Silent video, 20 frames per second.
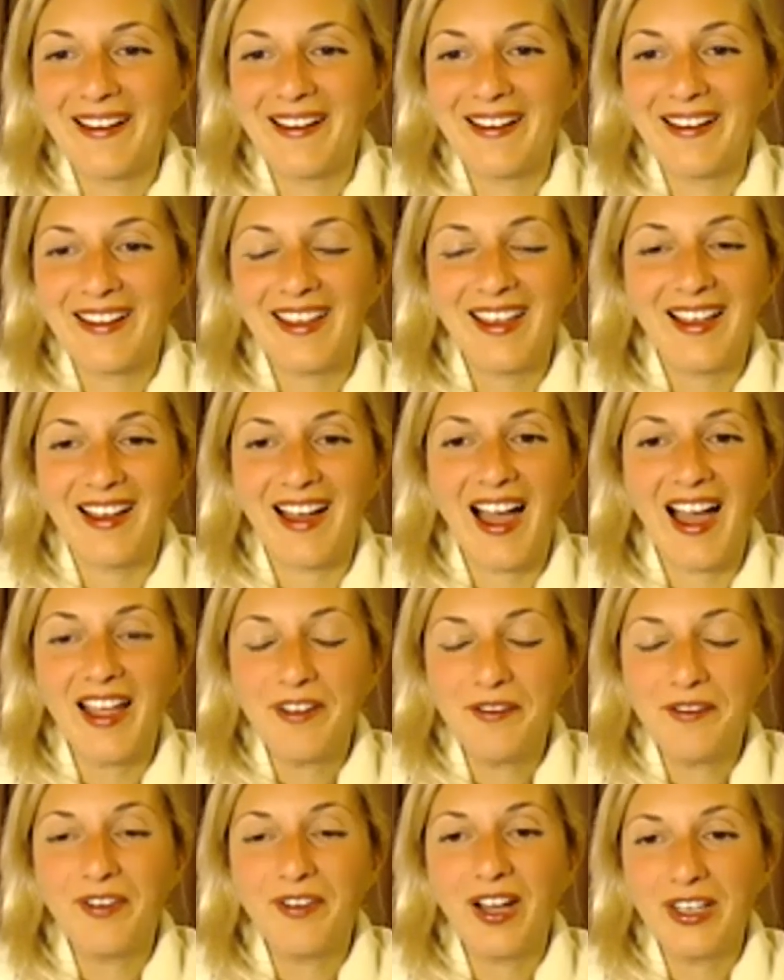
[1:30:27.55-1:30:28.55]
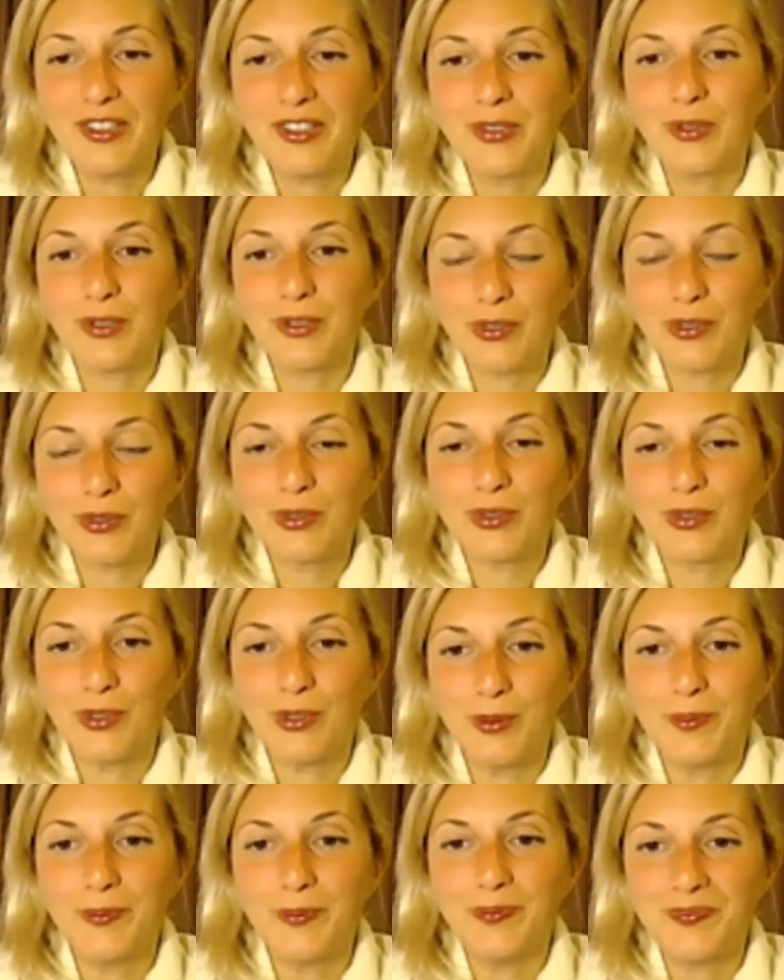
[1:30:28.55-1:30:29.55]
yeah, I invite you
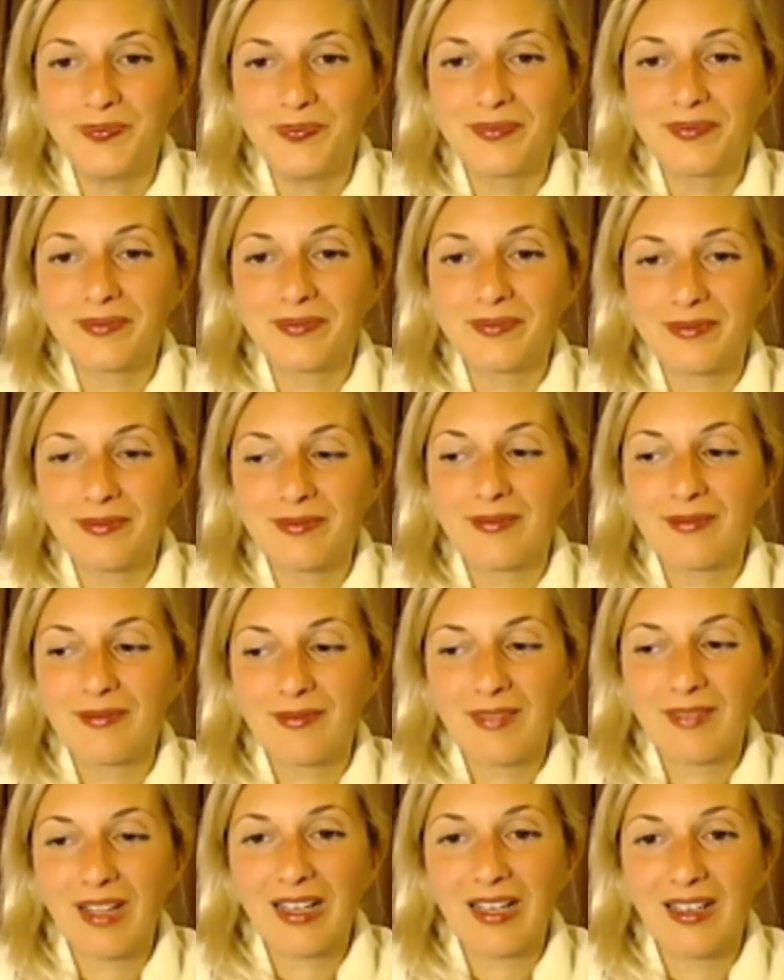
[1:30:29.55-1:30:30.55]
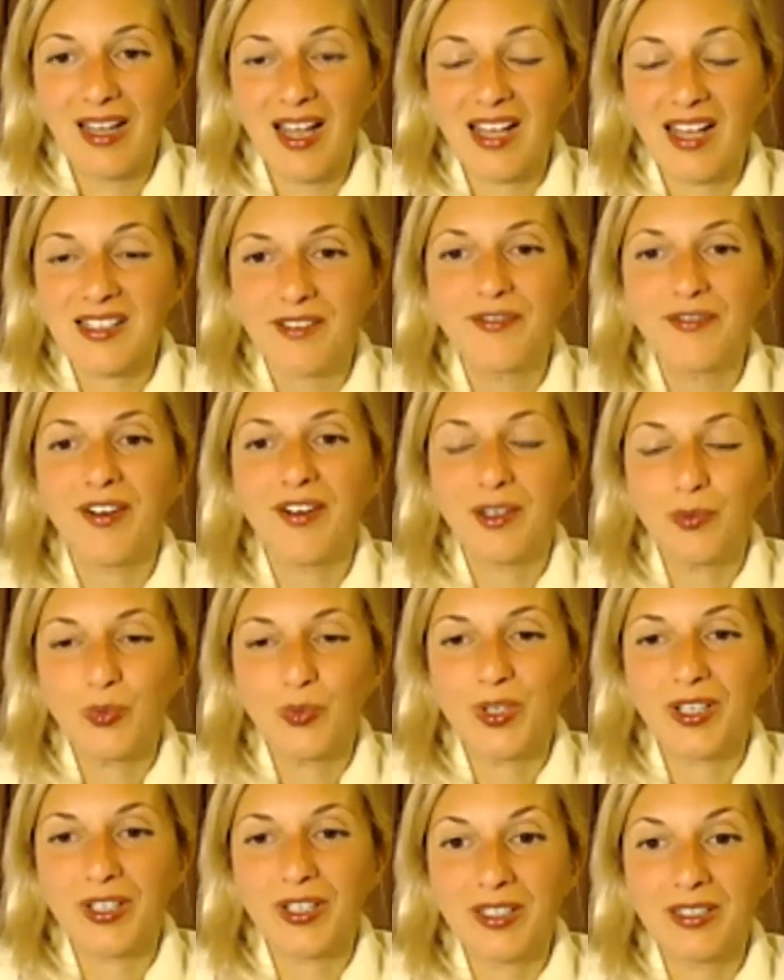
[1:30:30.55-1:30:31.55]
to, as a fun
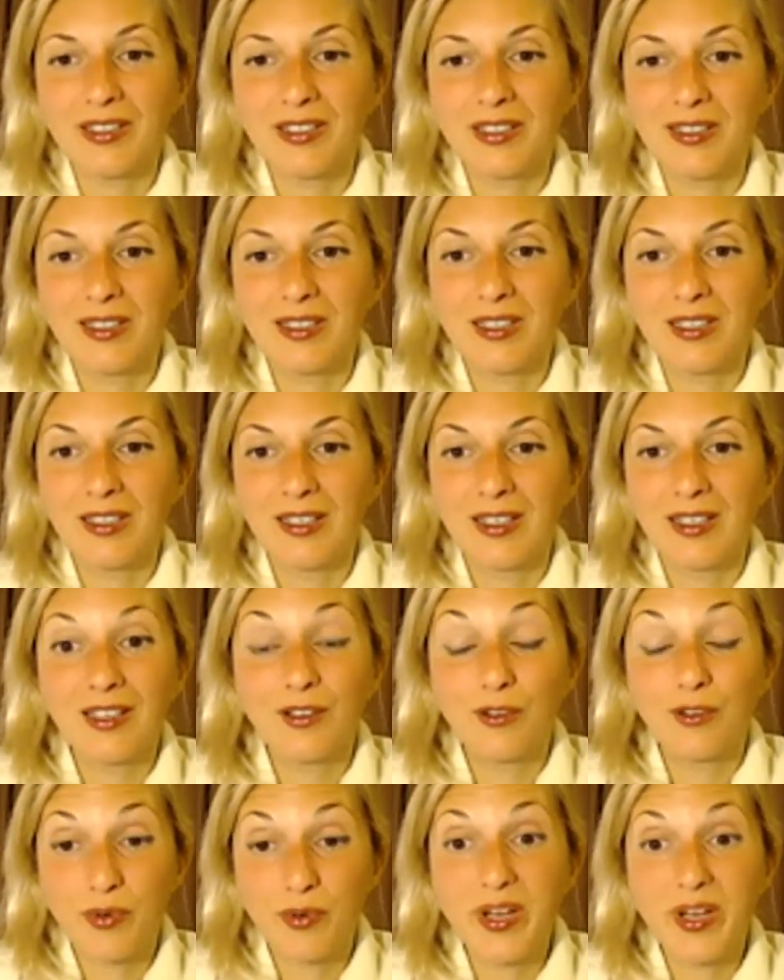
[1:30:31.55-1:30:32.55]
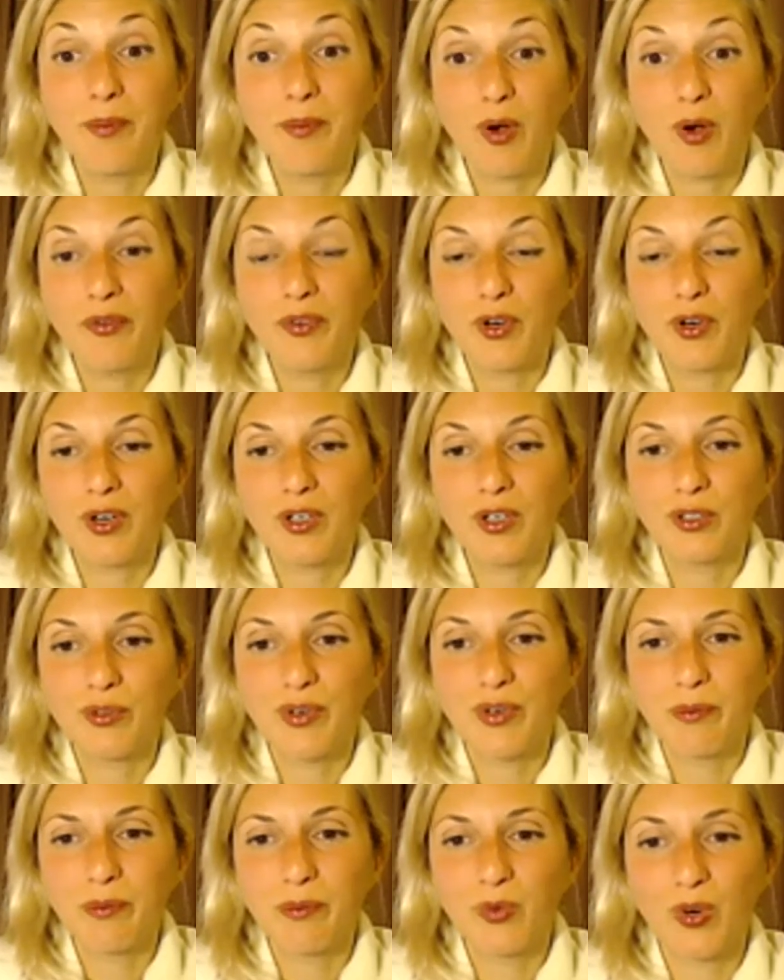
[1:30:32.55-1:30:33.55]
work, dream of your
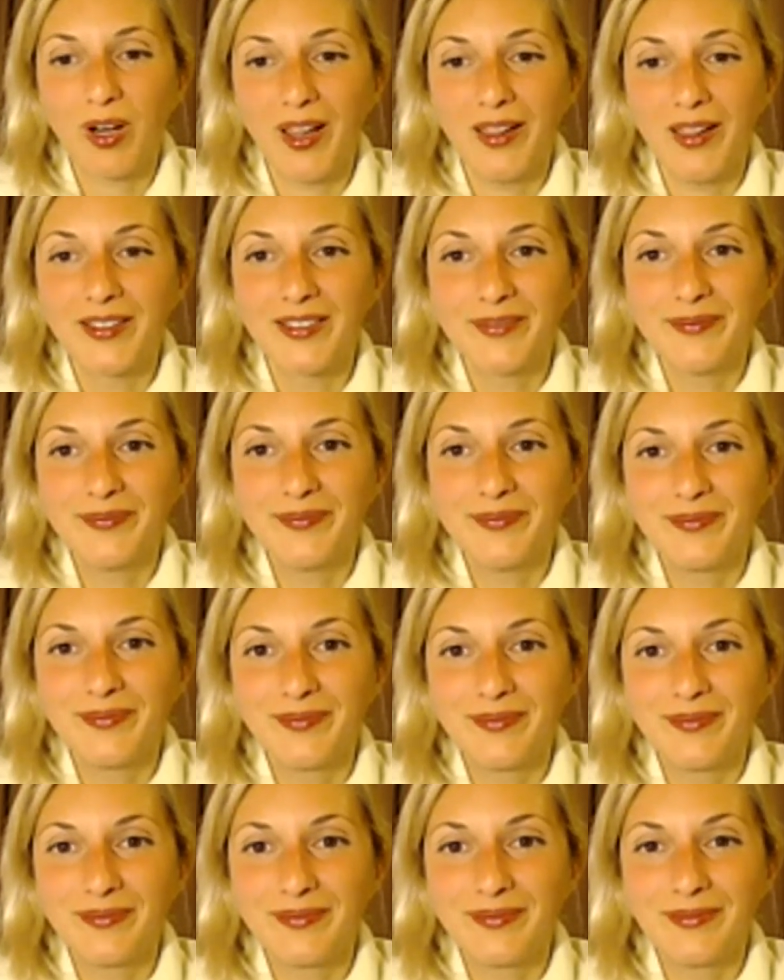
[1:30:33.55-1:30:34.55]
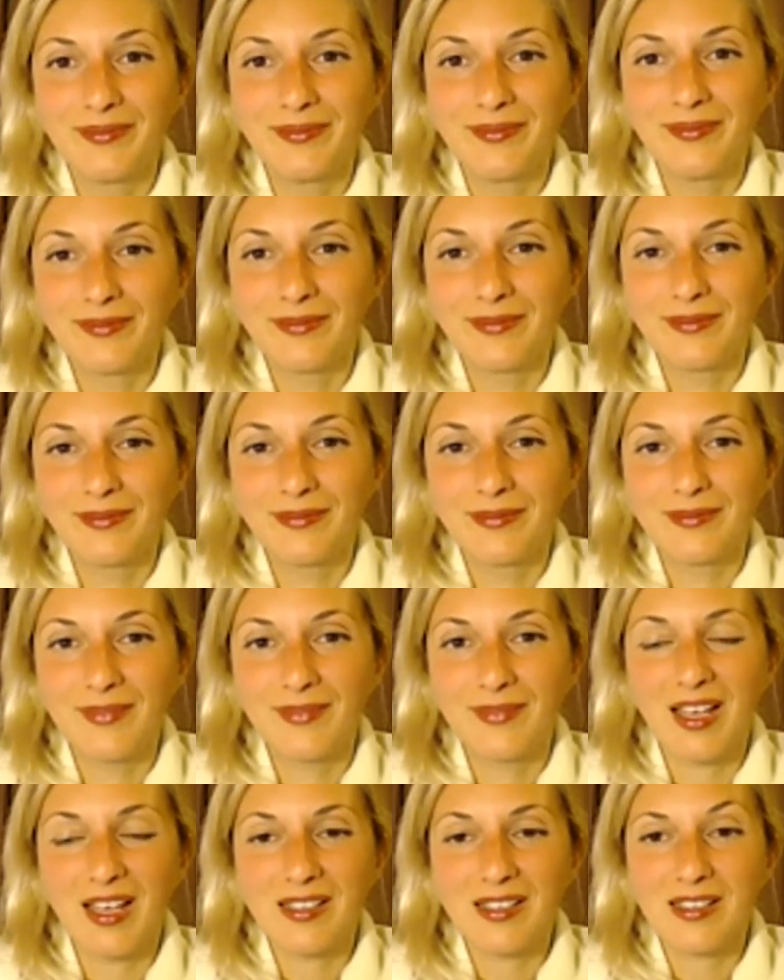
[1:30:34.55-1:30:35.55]
dream world.
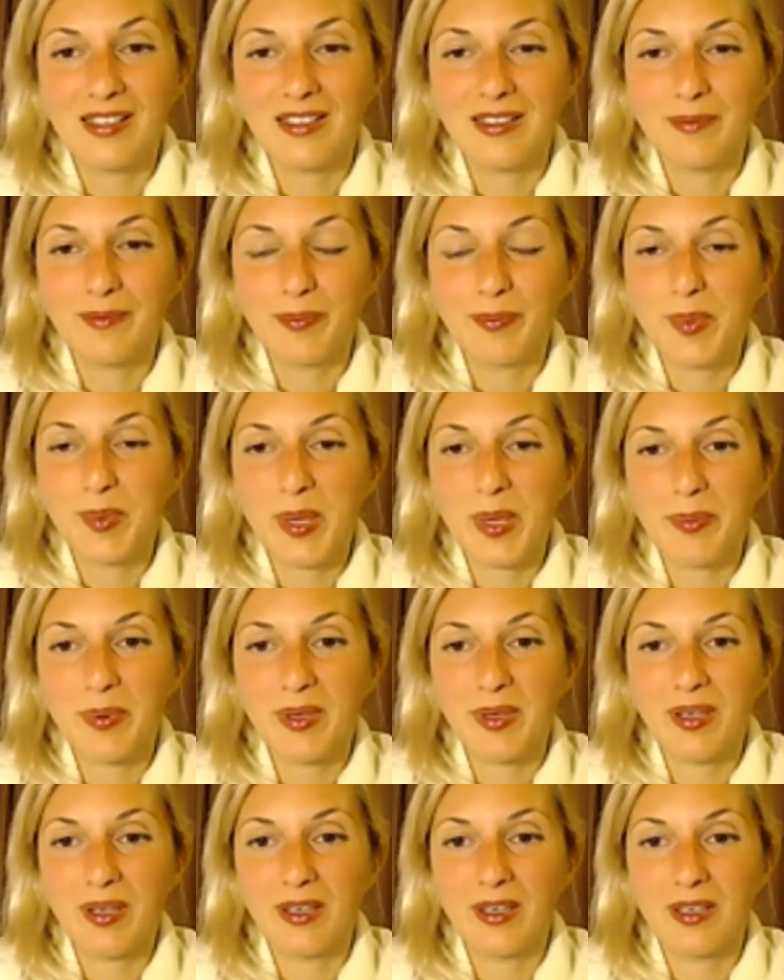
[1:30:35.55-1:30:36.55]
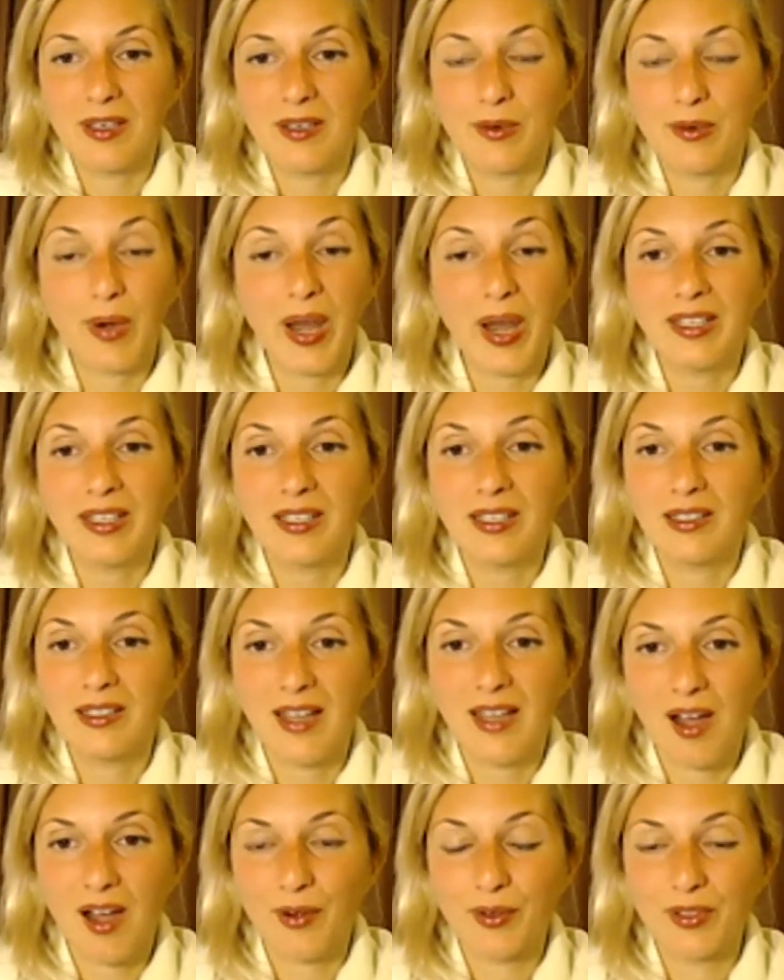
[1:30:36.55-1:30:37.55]
Yes, maybe write it
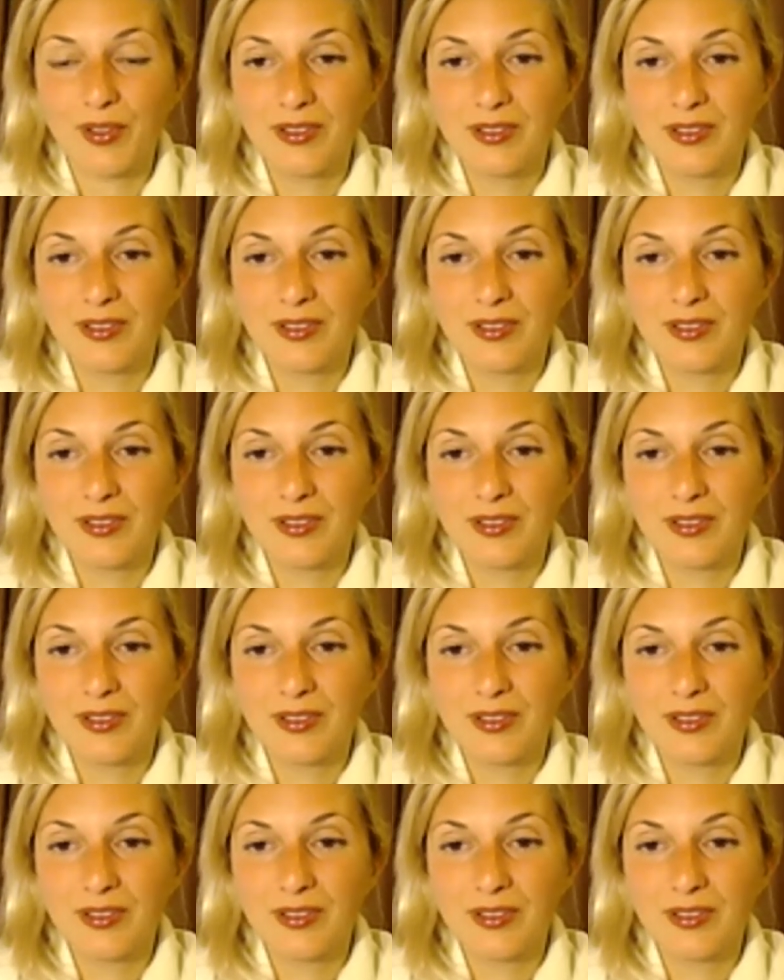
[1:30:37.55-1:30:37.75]
down.